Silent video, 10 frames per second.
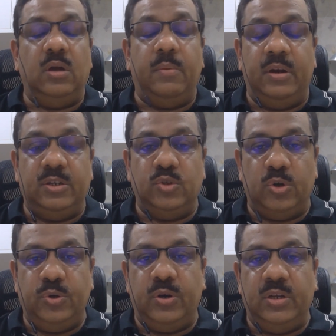it is
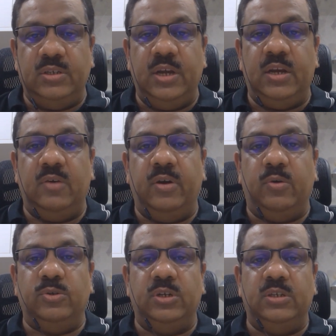not your initiated, when a
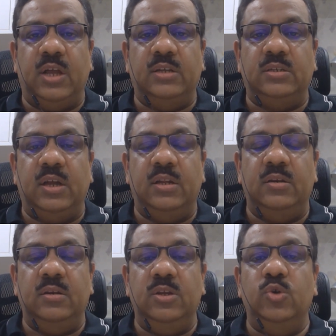question is asked
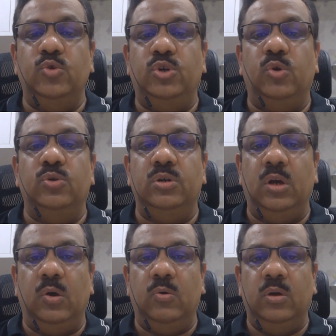and you don't
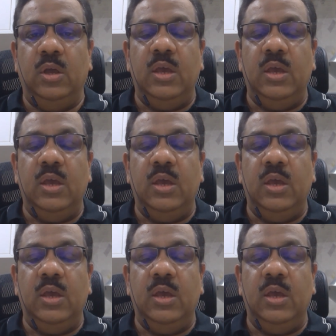know.